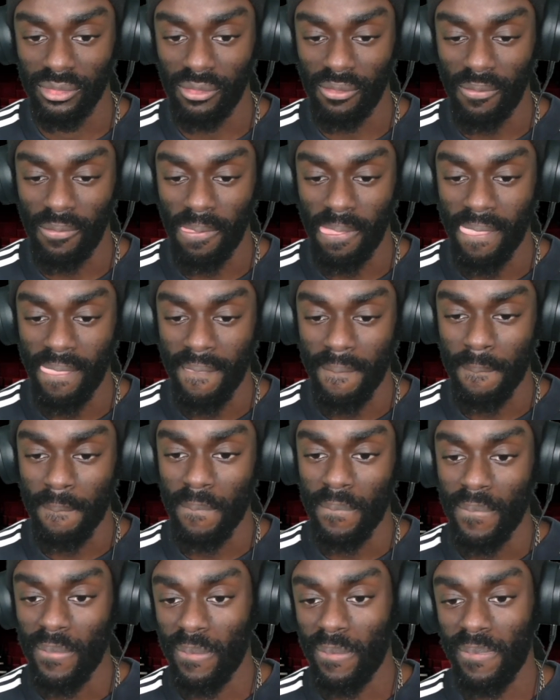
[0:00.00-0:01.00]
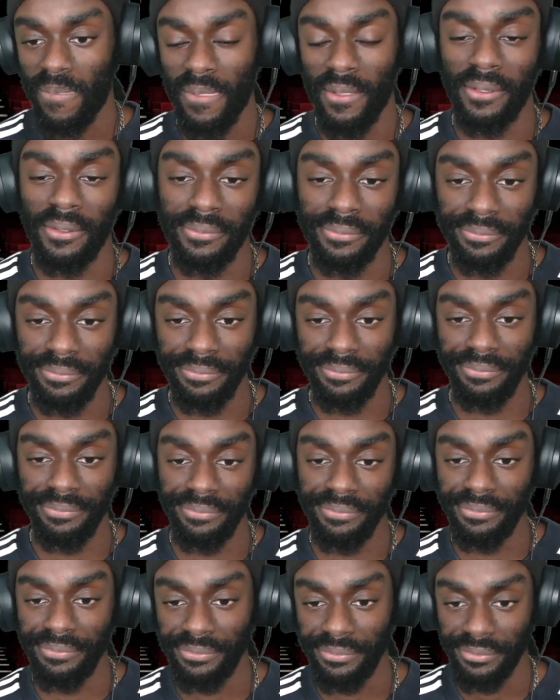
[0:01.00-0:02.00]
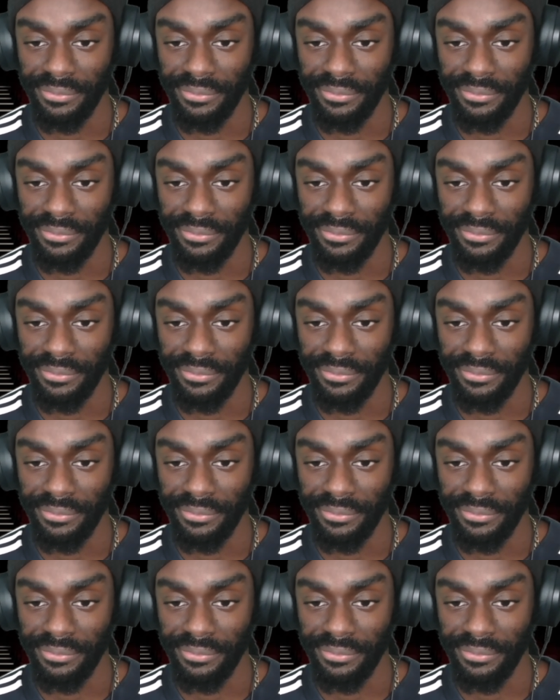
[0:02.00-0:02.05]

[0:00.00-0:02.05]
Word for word: It's just getting hard to pretend that mm.